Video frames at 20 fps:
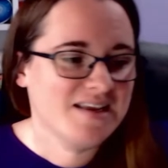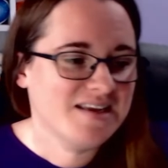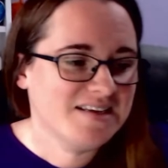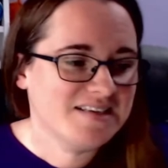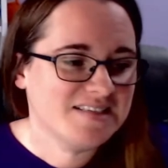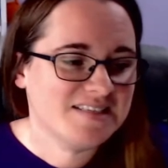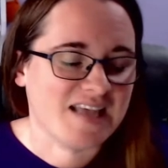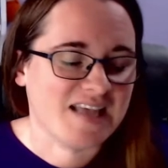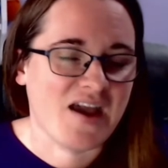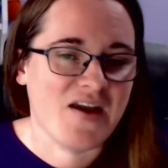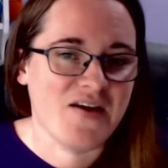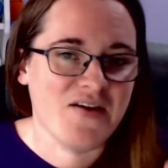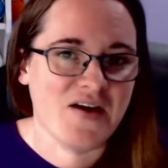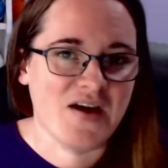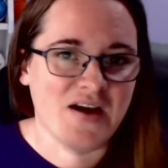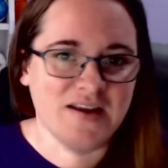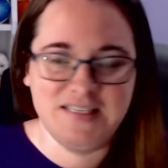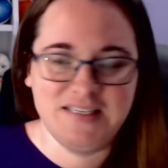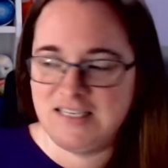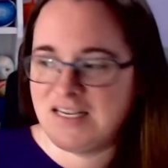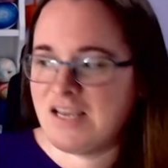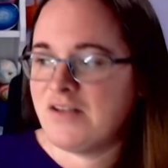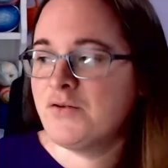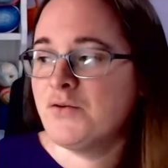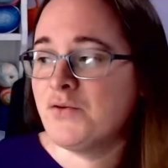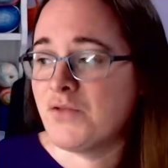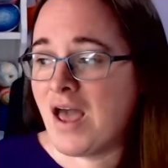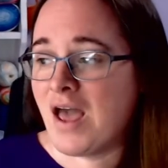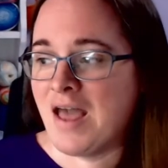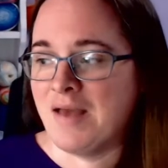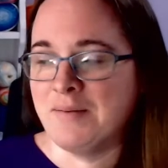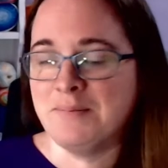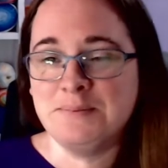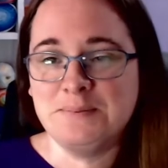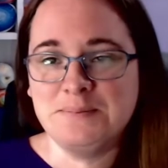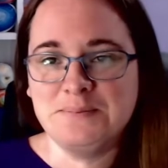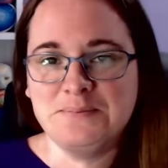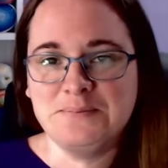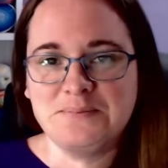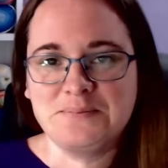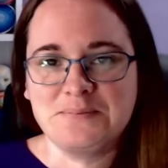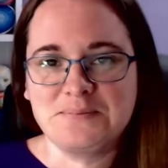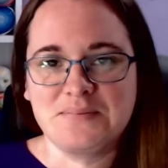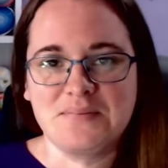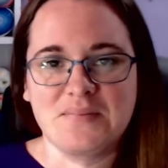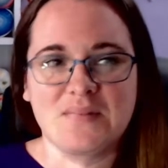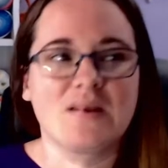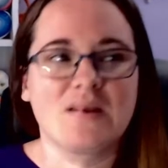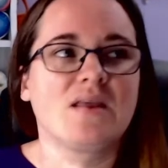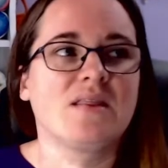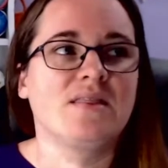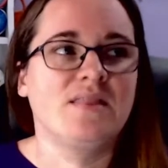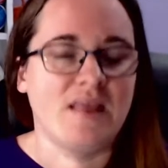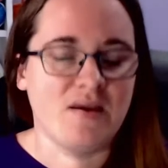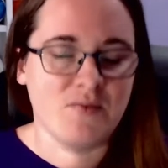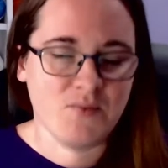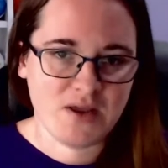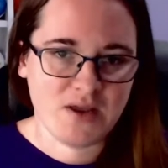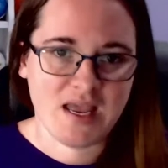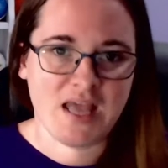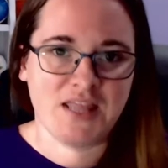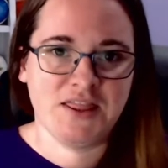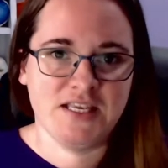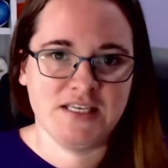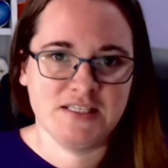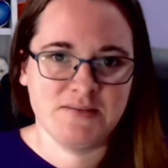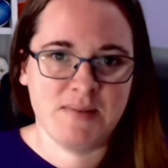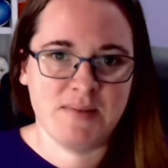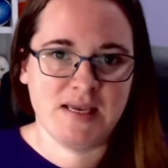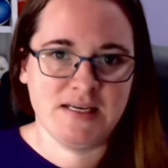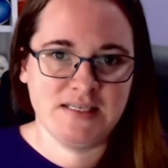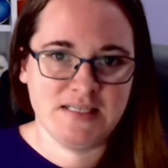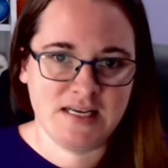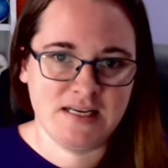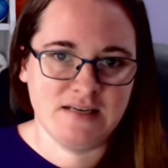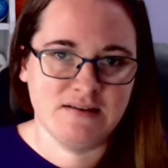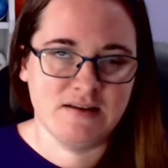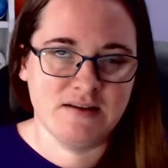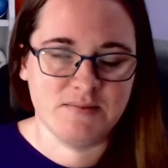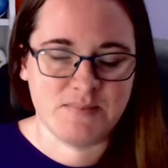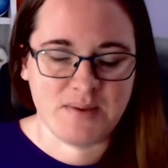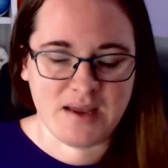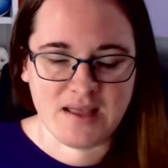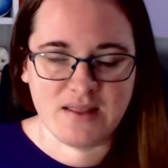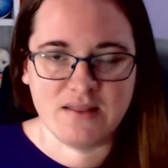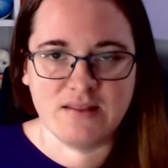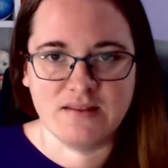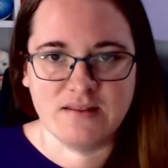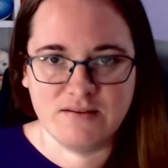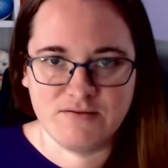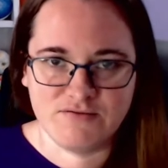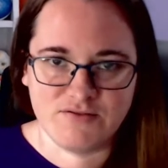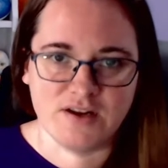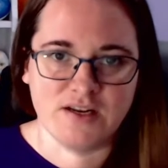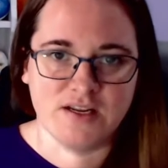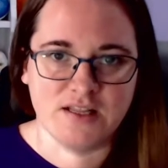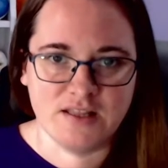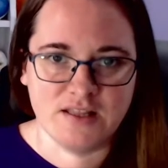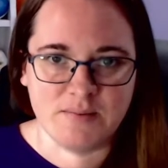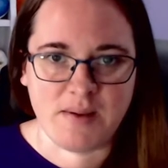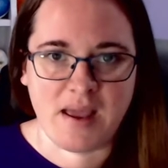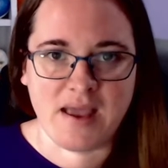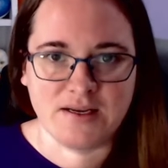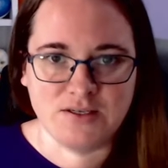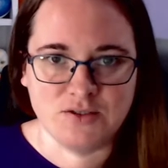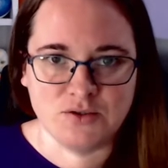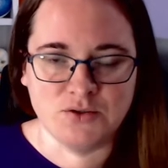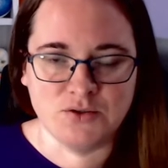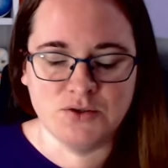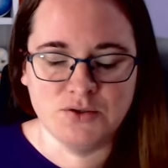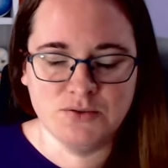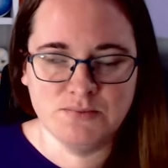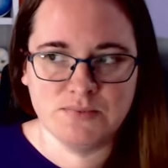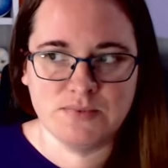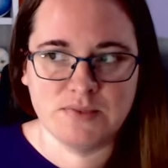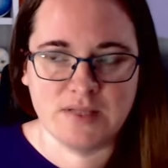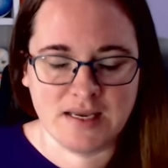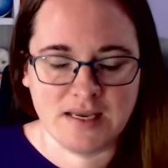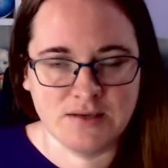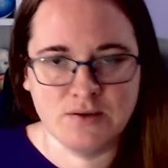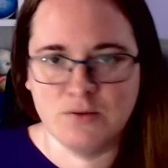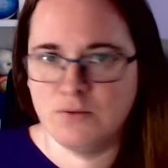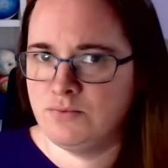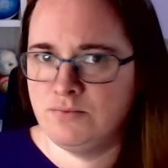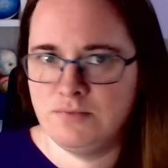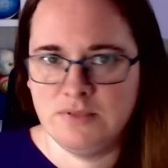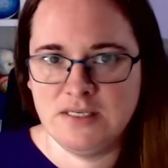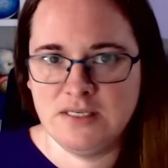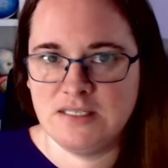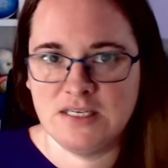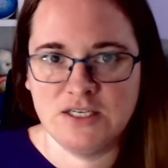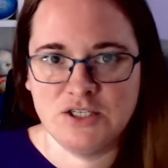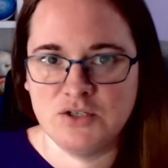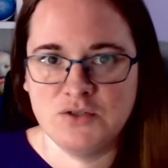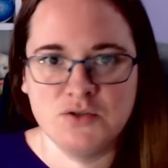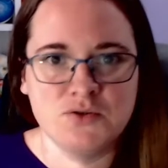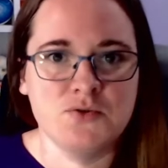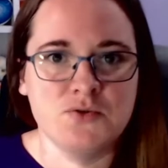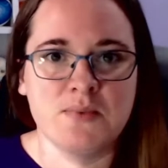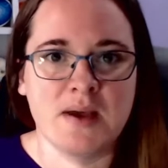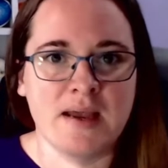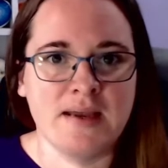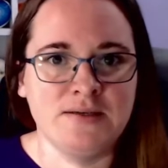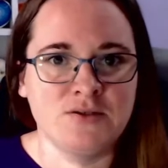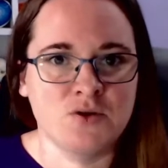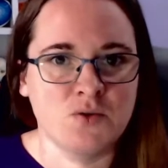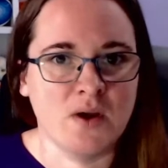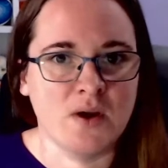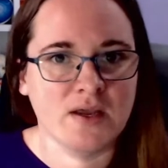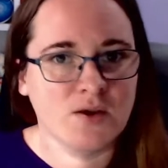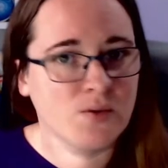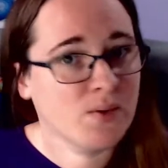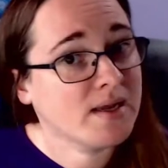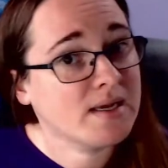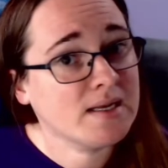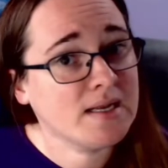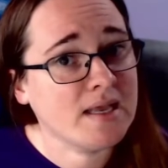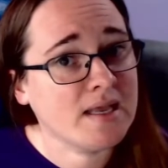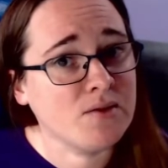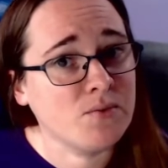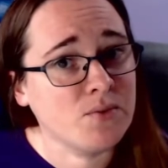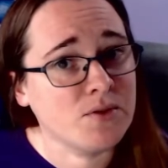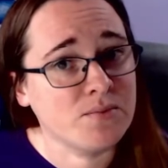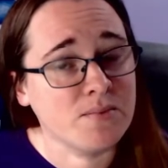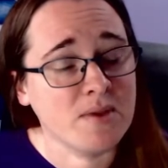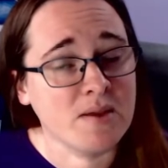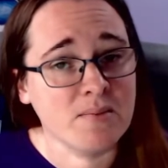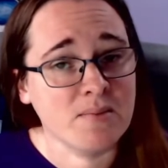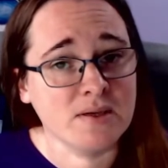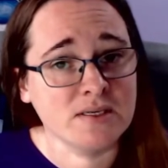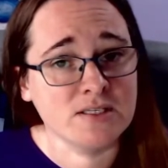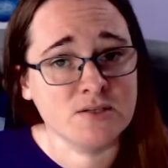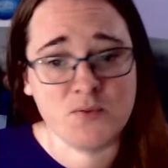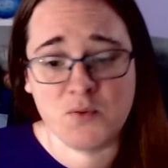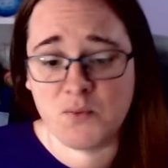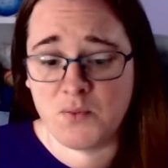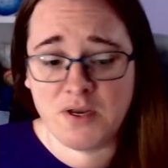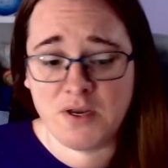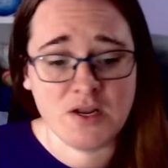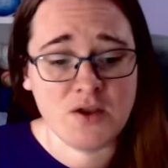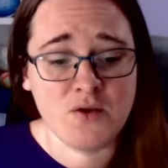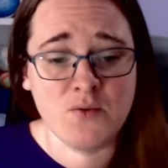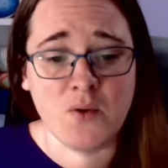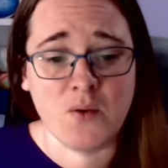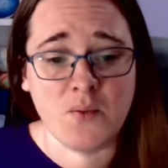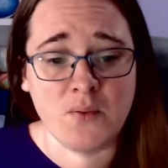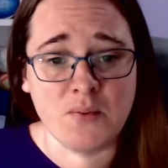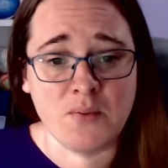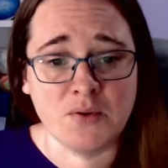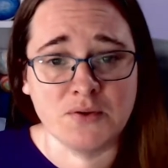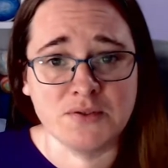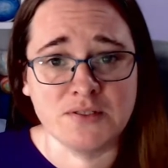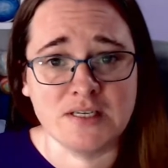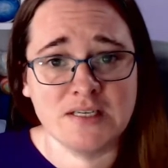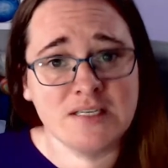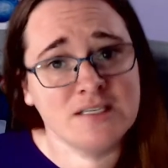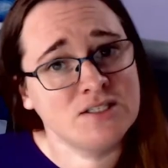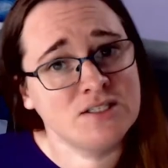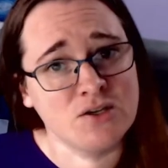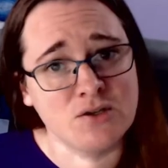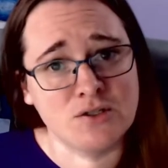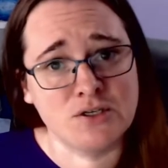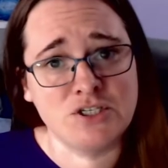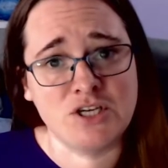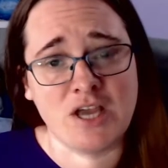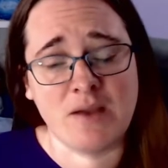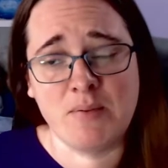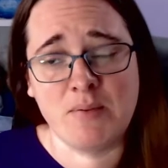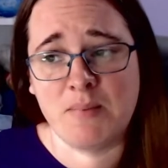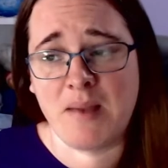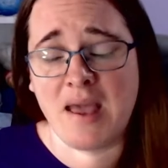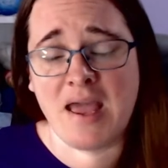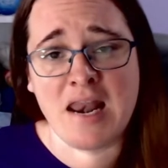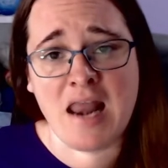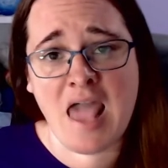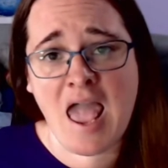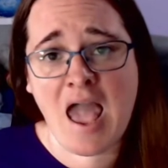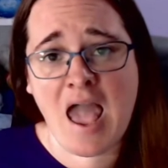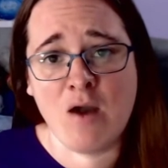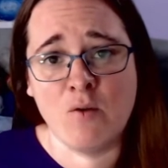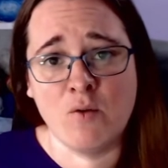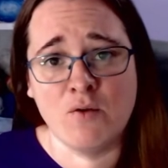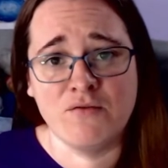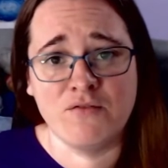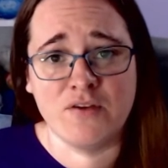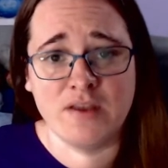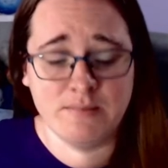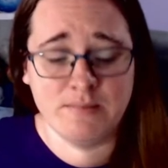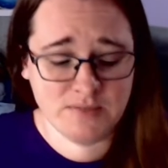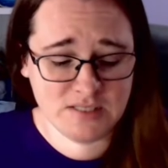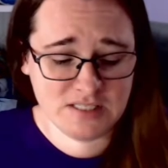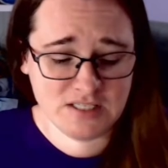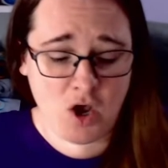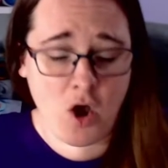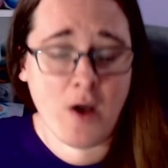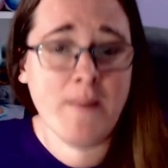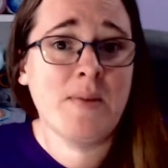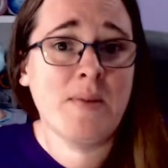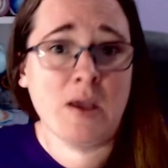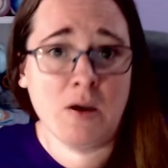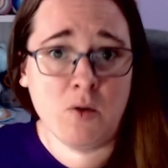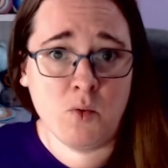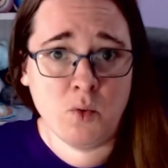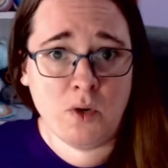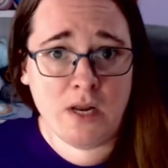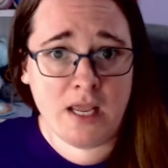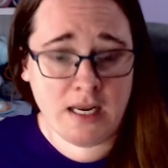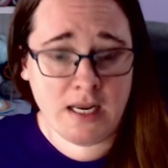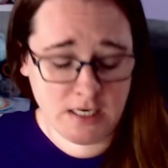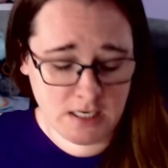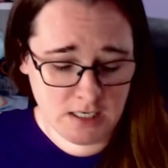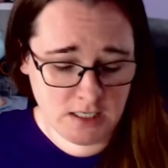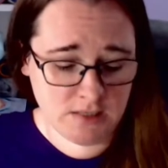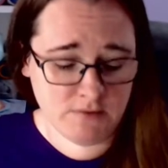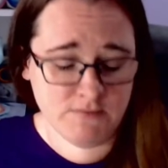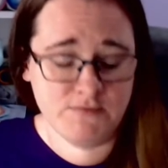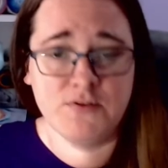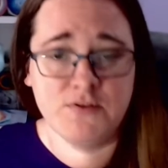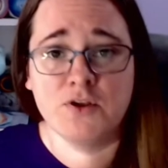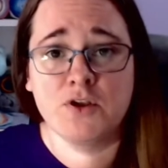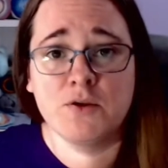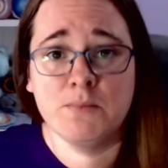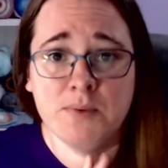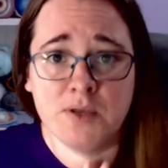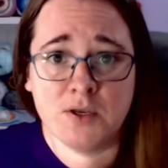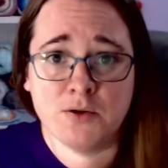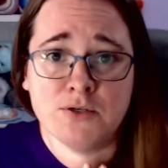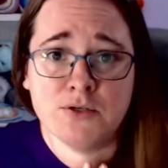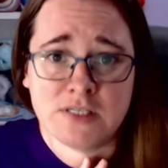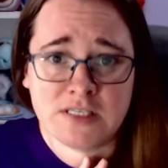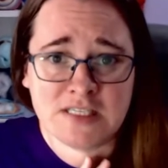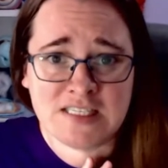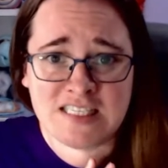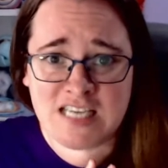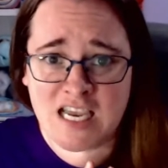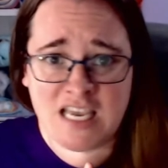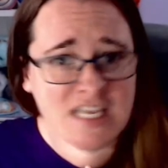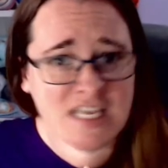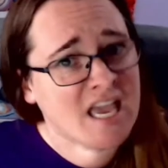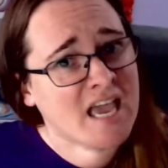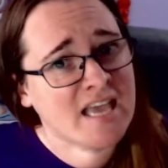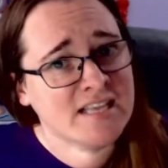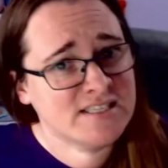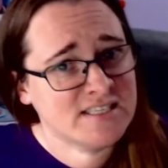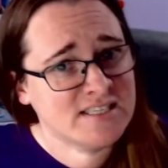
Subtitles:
So I'd done all that, and then we had this meeting about the front and the back door. That all decisions were made quite quickly with me and my husband. We knew what we wanted. It took the chap about an hour for him to type it all in and for the computer to say yes